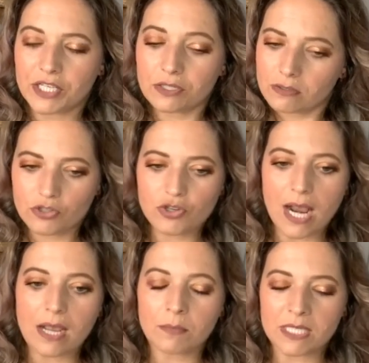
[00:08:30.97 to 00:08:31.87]

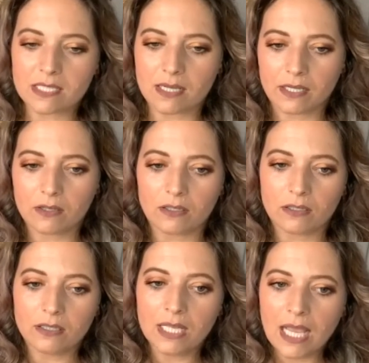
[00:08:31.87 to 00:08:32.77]
track my
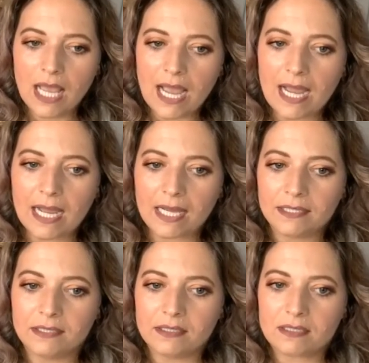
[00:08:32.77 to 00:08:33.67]
cycle,
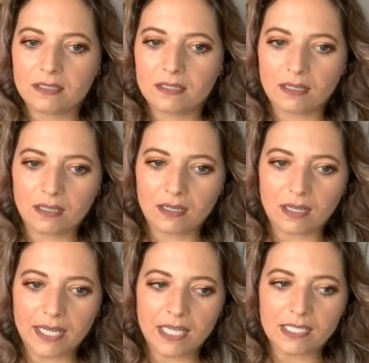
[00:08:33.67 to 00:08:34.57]
and
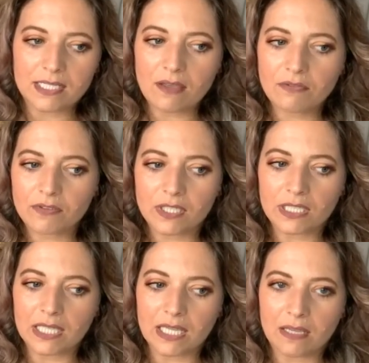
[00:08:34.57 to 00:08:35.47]
I can
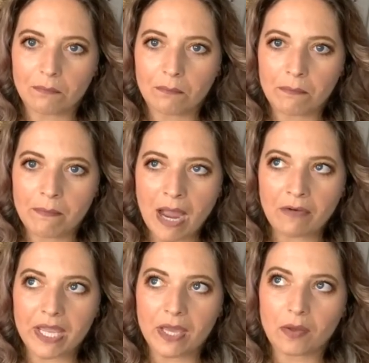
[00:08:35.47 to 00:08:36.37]
definitely
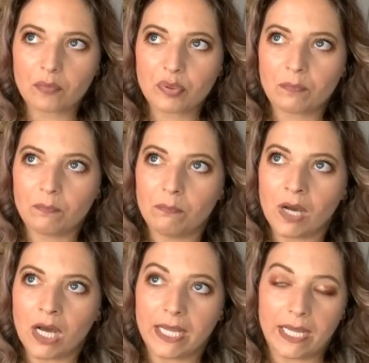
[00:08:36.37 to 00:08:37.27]
marry up
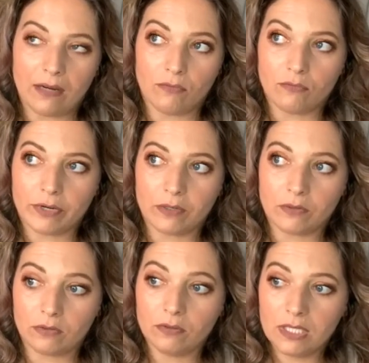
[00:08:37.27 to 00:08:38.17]
my
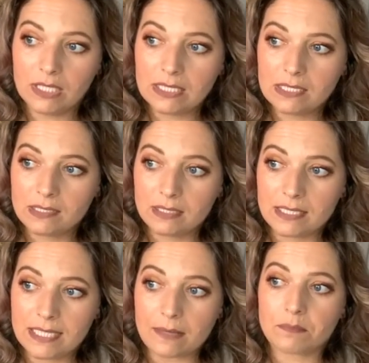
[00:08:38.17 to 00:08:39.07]
real
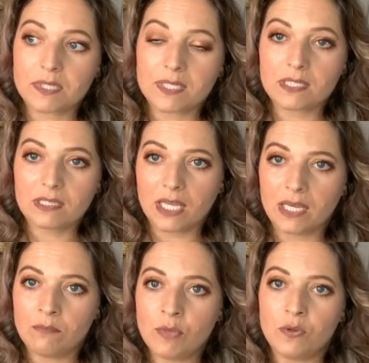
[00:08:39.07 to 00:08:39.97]
dips
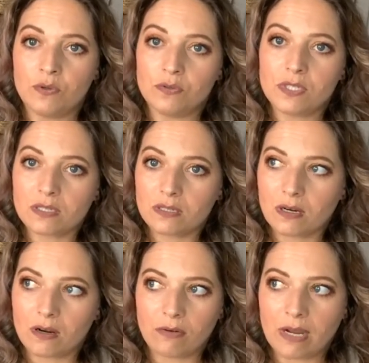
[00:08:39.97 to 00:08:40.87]
in mood
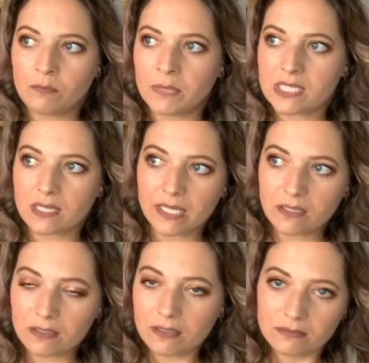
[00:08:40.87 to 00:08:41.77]
around my
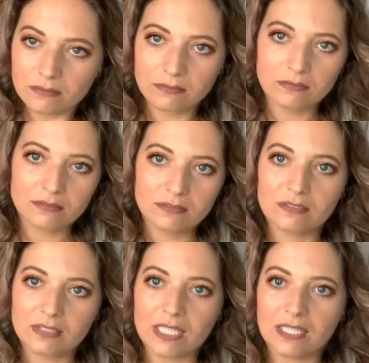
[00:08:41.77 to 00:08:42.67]
cycle.
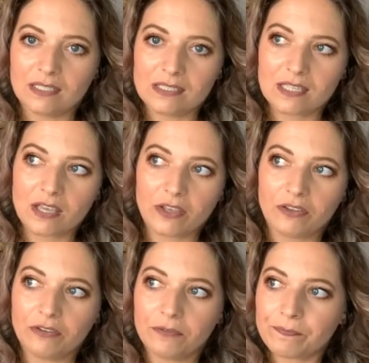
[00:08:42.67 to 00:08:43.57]

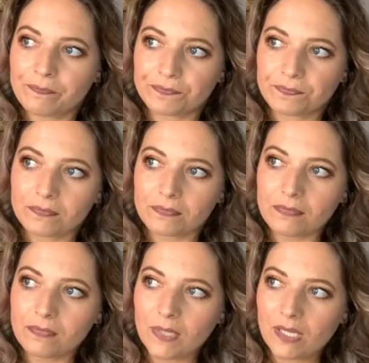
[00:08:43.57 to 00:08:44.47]
So,
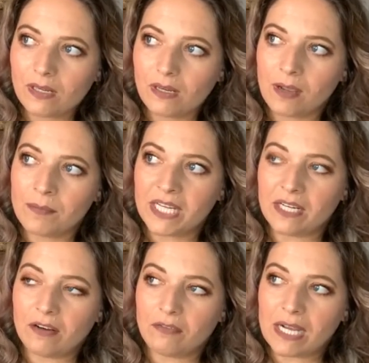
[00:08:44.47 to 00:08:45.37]

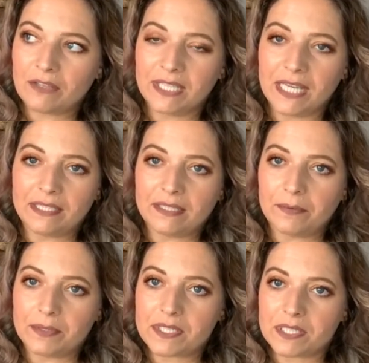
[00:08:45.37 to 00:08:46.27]
around then I
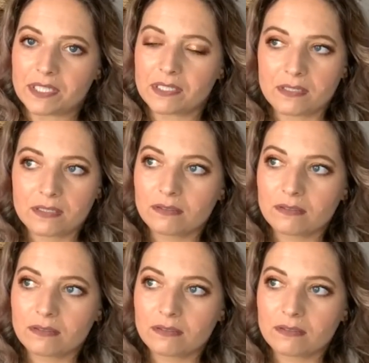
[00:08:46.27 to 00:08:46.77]
was just